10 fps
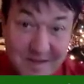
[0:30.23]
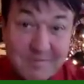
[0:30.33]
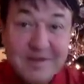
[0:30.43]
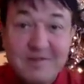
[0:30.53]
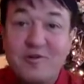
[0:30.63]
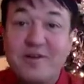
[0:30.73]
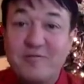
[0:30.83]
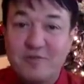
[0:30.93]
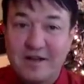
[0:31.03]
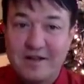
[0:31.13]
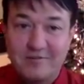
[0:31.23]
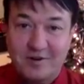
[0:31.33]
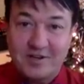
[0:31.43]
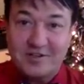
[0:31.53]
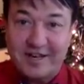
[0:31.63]
but we uh, we're
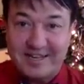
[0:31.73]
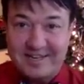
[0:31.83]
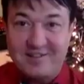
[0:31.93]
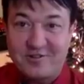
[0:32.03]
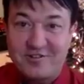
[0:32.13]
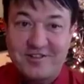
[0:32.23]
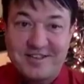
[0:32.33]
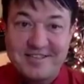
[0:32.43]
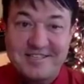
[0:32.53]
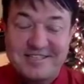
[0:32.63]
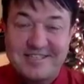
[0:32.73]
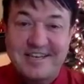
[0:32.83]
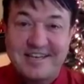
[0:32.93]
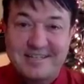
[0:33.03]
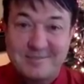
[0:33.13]
going to try to get through this
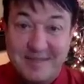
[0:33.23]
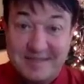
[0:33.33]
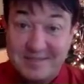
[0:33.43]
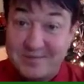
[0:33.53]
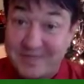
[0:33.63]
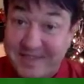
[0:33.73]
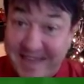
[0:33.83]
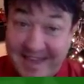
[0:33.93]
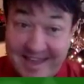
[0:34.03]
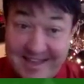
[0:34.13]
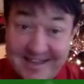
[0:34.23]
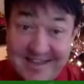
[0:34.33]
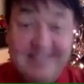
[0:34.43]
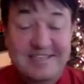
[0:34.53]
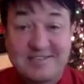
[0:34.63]
as best we can
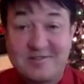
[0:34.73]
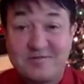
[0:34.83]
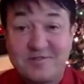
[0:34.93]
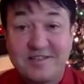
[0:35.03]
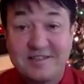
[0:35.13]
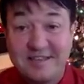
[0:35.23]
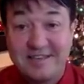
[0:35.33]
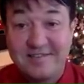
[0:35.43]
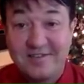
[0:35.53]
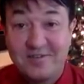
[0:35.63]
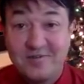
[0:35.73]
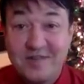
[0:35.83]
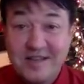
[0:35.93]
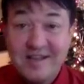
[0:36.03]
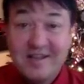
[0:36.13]
because I don't want to leave you
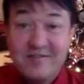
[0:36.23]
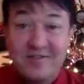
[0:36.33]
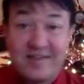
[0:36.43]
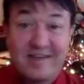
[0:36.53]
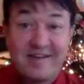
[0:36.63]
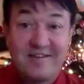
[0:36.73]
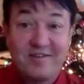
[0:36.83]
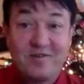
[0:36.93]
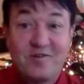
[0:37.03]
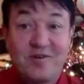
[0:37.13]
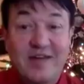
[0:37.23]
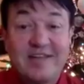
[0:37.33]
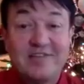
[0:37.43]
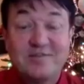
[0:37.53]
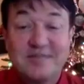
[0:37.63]
without your
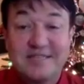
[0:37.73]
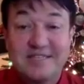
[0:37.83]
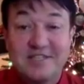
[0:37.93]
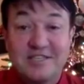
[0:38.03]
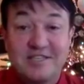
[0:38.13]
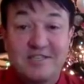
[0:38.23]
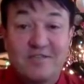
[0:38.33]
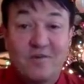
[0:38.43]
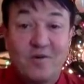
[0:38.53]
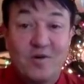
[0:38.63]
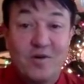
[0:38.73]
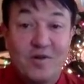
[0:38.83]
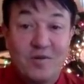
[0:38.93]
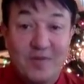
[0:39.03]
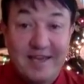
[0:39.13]
angel messages for
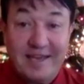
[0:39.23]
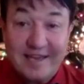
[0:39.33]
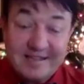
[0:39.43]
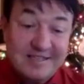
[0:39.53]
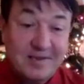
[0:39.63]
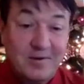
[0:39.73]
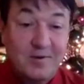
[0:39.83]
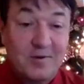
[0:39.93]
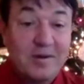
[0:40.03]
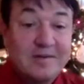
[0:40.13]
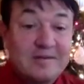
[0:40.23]
the week. So